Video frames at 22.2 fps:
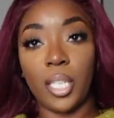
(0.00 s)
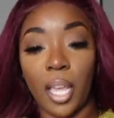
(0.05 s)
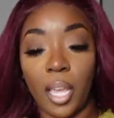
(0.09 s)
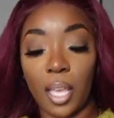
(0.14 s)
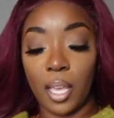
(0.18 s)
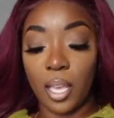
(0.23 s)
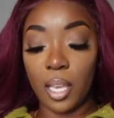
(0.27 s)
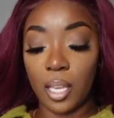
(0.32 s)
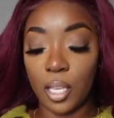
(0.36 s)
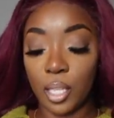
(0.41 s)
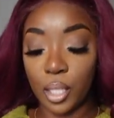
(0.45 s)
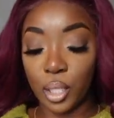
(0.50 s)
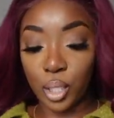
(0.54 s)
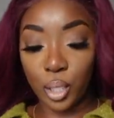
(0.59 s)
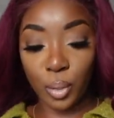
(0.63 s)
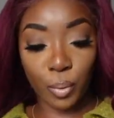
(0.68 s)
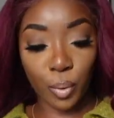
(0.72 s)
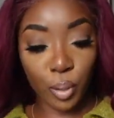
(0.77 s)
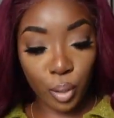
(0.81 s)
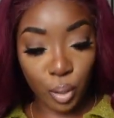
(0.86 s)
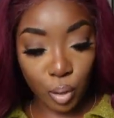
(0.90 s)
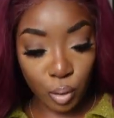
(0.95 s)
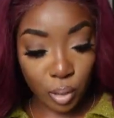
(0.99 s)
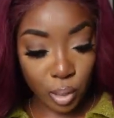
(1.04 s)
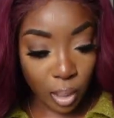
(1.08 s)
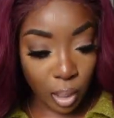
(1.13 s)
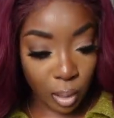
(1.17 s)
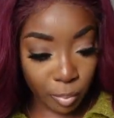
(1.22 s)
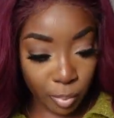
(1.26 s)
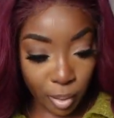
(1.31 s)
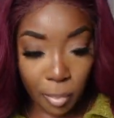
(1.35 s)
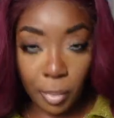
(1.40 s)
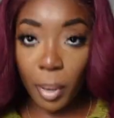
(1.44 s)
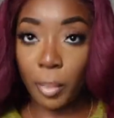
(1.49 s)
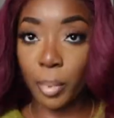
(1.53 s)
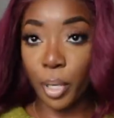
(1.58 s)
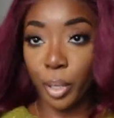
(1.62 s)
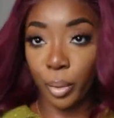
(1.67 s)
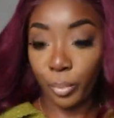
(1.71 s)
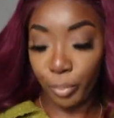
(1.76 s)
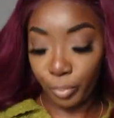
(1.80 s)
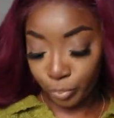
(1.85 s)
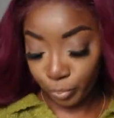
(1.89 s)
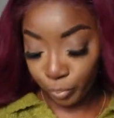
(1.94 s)
day, so we're gonna go celebrate my
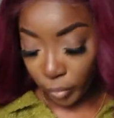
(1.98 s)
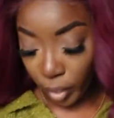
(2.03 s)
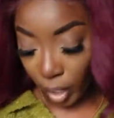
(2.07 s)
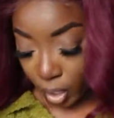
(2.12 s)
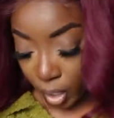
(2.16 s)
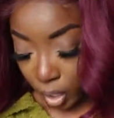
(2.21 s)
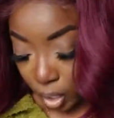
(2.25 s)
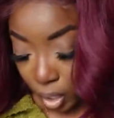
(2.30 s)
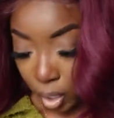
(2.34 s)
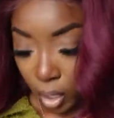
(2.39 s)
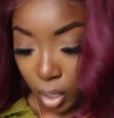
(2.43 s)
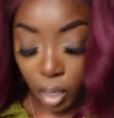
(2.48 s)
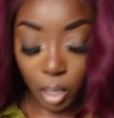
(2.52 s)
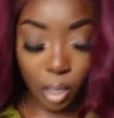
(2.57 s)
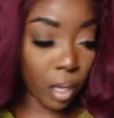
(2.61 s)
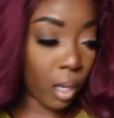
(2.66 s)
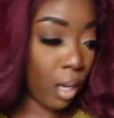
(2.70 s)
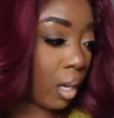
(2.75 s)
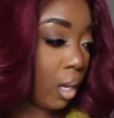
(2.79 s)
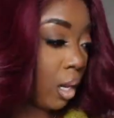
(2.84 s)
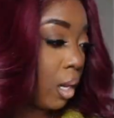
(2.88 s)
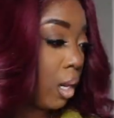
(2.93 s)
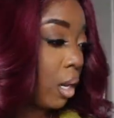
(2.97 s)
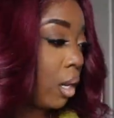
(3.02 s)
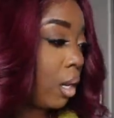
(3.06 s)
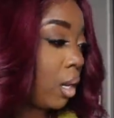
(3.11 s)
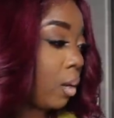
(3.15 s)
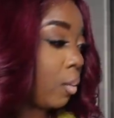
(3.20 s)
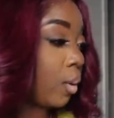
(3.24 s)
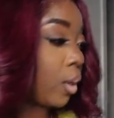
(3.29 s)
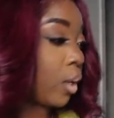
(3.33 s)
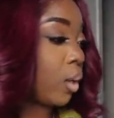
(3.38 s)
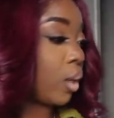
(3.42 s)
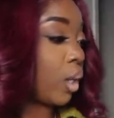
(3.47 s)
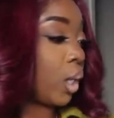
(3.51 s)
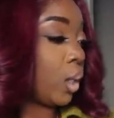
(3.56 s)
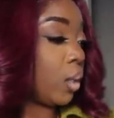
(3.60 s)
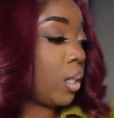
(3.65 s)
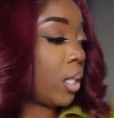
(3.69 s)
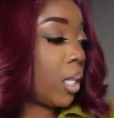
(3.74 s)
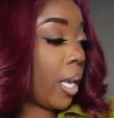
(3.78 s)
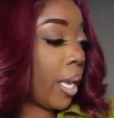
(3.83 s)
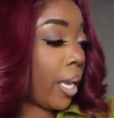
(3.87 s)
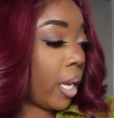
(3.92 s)
boo, and we're gonna go
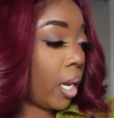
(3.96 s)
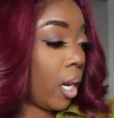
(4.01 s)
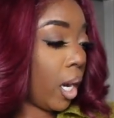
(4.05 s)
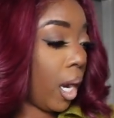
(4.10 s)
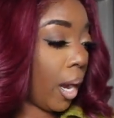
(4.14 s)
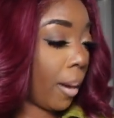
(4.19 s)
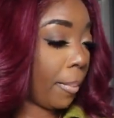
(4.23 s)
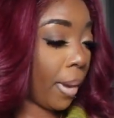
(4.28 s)
take her